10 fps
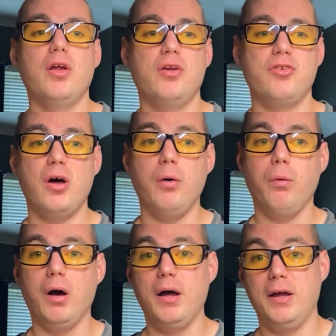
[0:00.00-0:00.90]
So,
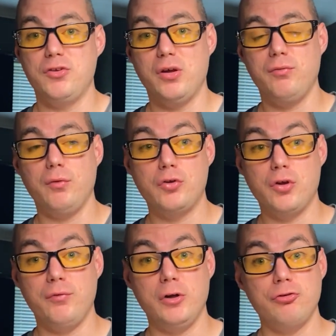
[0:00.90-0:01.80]
uh, so, if, so
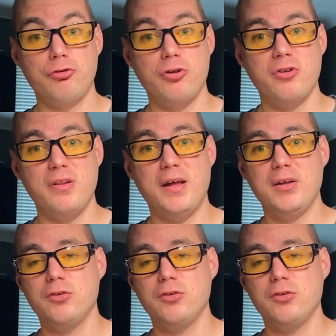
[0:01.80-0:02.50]
if you're interested in that,